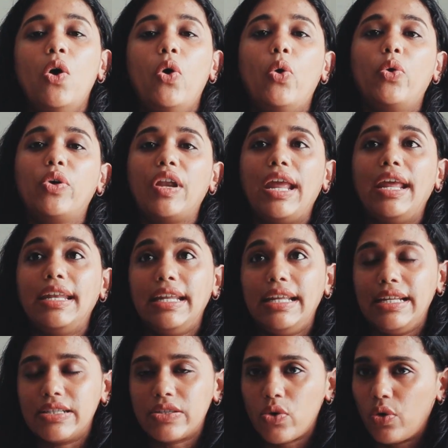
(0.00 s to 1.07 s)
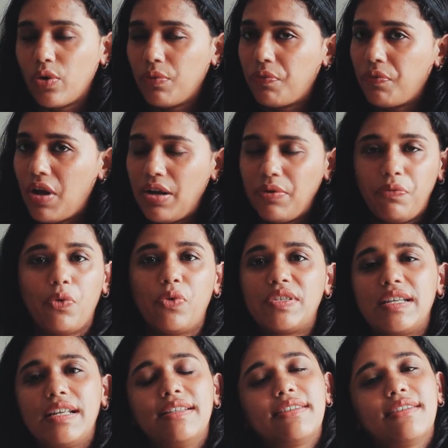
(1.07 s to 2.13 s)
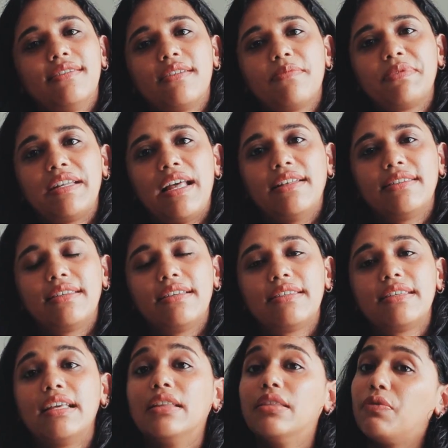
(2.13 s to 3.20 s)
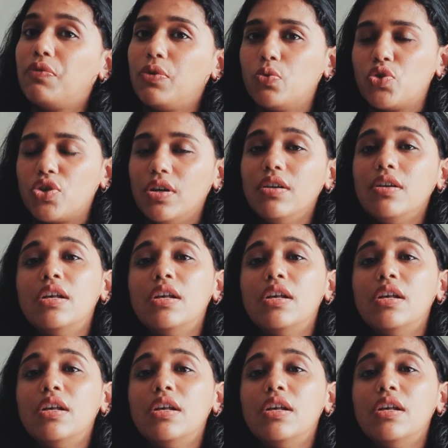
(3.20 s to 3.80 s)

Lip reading: or any sort of unforeseen circumstances in the future.